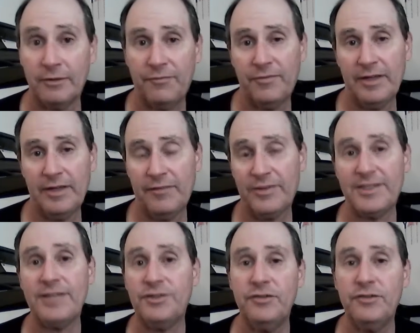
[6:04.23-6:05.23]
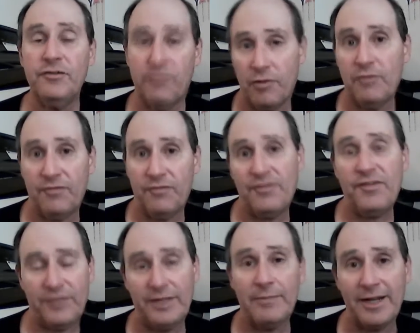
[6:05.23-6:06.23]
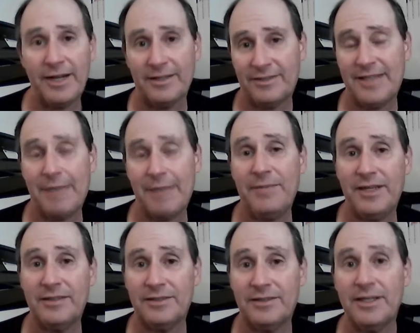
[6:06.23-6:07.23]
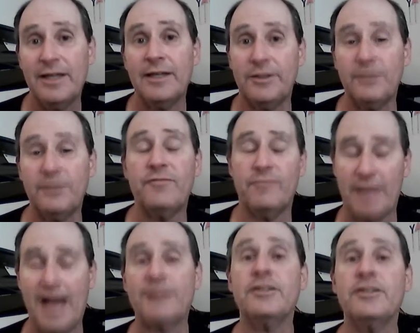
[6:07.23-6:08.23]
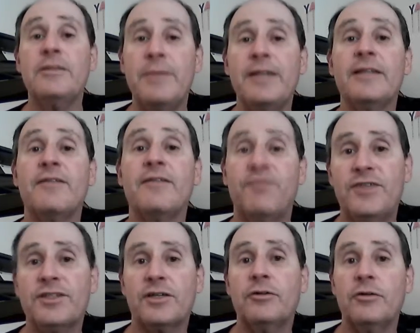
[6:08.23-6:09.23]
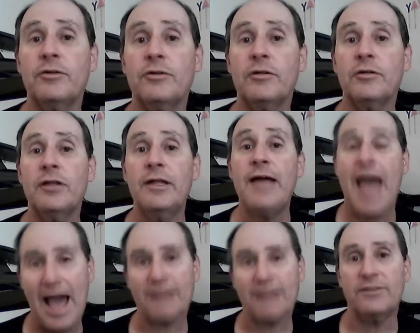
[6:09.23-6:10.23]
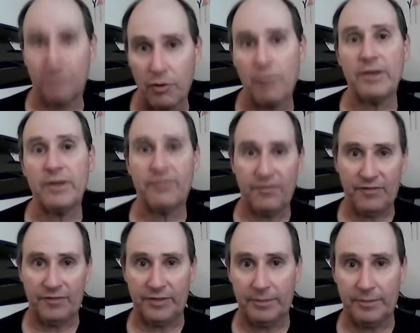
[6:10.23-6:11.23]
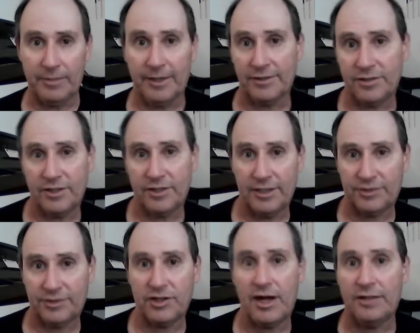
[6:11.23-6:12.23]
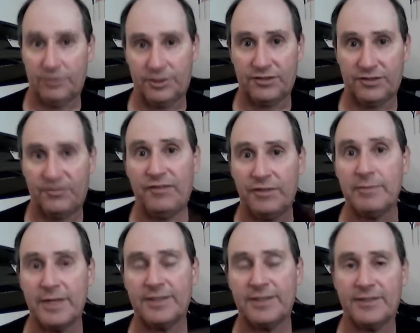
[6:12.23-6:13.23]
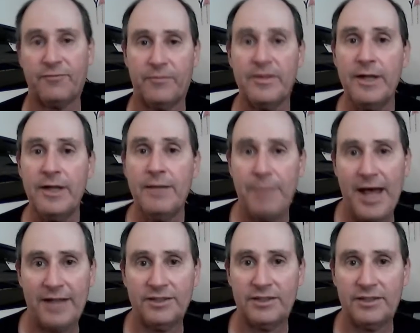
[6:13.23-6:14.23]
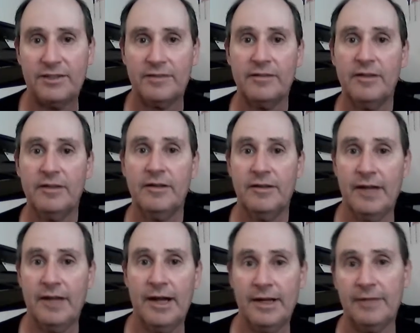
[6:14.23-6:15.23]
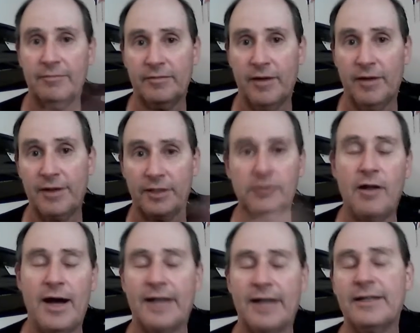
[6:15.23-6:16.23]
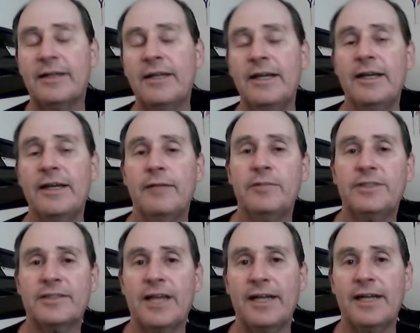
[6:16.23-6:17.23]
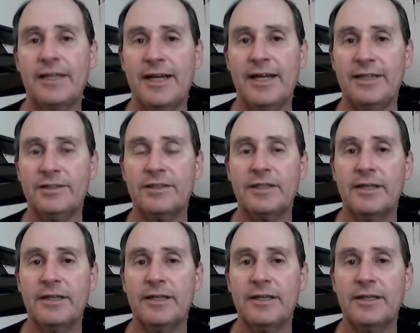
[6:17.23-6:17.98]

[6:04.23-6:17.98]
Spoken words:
if it says you've rowed for 15 minutes, that means you've actually been in the physical act of rowing for 15 minutes. It's not just 15 minutes have passed on the clock, which is kind of nice.